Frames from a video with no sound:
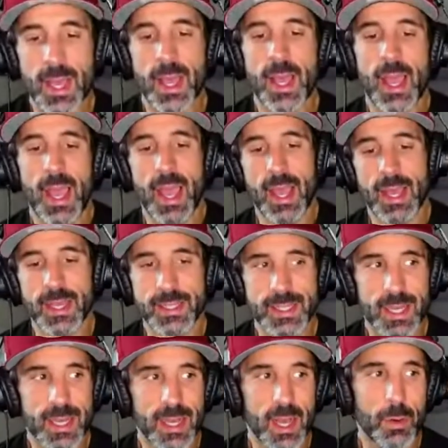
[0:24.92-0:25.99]
and
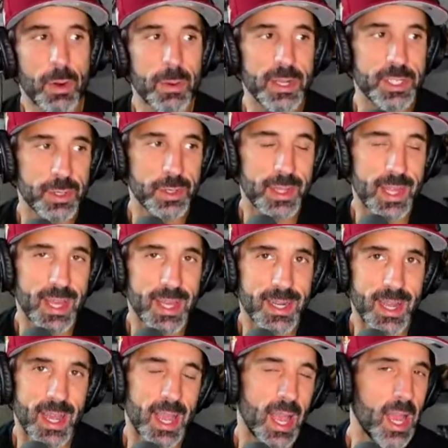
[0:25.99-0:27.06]
uh, I want to make sure that
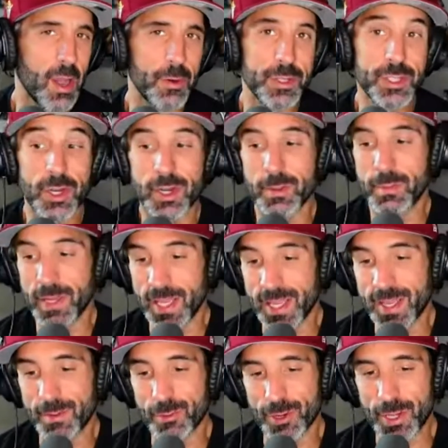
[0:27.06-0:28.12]
I, always try to
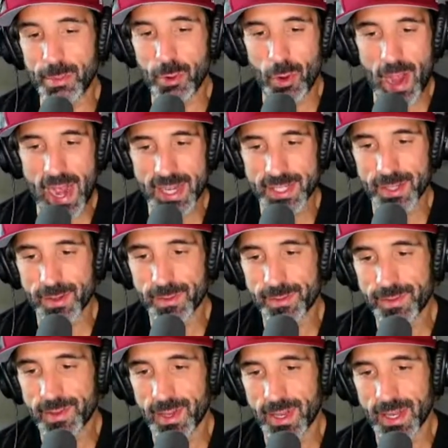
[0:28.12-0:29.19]
be really proactive,
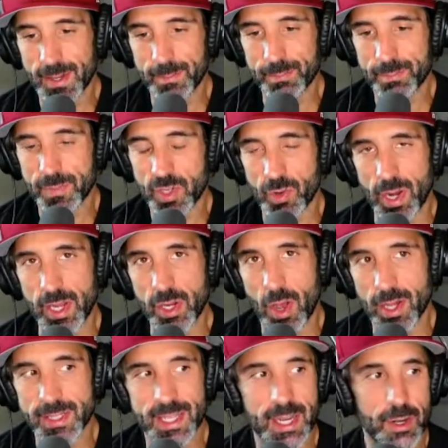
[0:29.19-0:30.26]
um, create
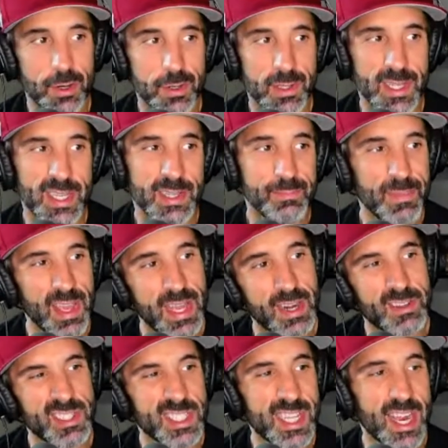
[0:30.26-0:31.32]
content early, and
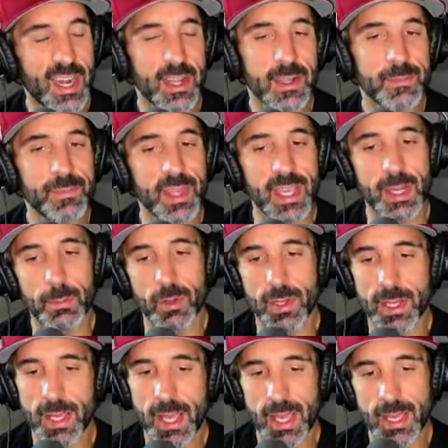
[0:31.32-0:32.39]
I'm just kind of thinking about
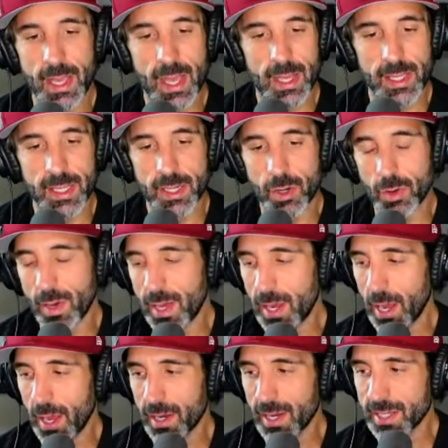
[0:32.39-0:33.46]
like, hey, you know, I,
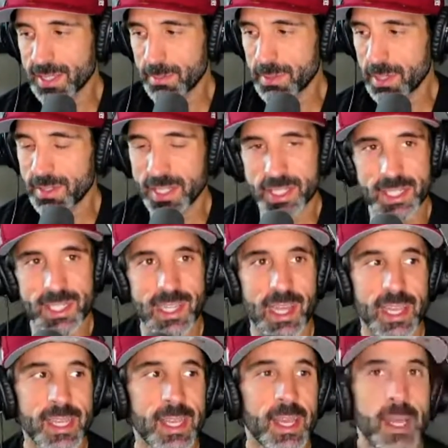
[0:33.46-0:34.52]
I, sometimes I just like